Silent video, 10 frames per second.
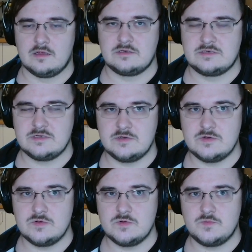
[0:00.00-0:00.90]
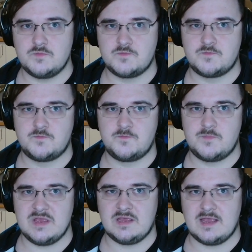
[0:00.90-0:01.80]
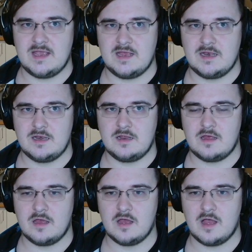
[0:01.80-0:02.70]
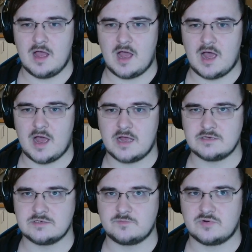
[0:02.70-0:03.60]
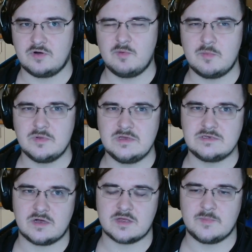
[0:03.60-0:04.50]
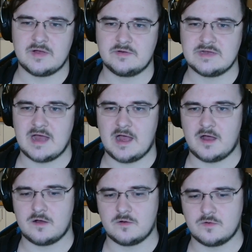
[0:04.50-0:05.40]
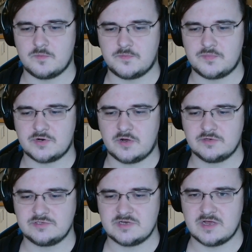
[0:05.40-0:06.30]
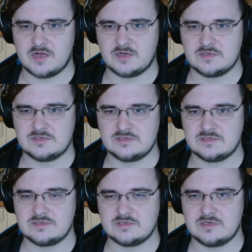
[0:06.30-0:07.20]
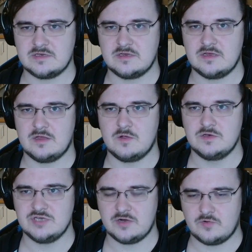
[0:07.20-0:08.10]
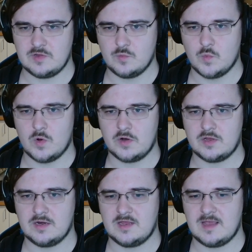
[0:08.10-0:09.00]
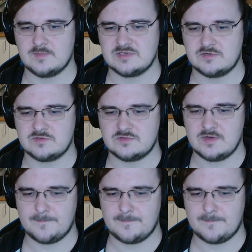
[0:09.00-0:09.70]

To begin, I should probably talk about how projects generally work in games industry.